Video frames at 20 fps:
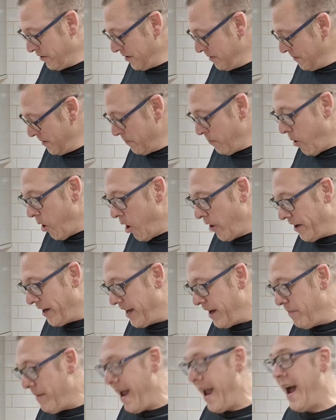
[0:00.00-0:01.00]
The
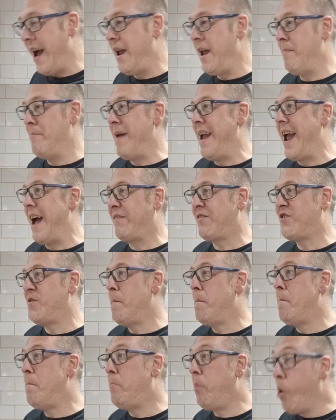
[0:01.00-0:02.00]
warning, it may have
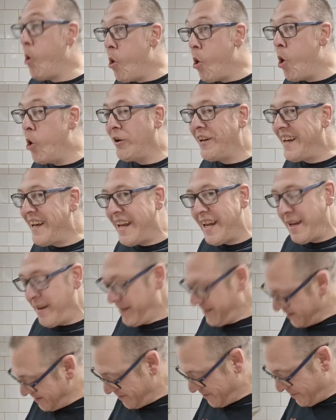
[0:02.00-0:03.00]
some bone in it.
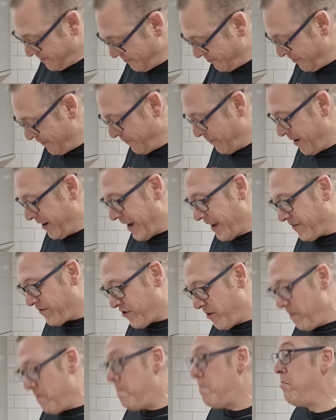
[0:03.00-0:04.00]
If we got
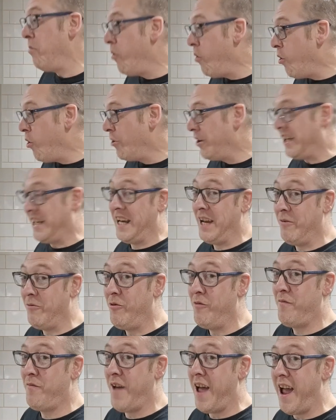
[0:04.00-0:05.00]
some bone in it,
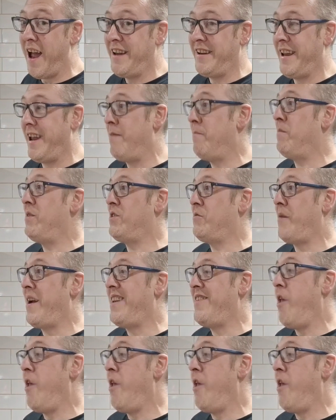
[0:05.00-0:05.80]
we'll find it in between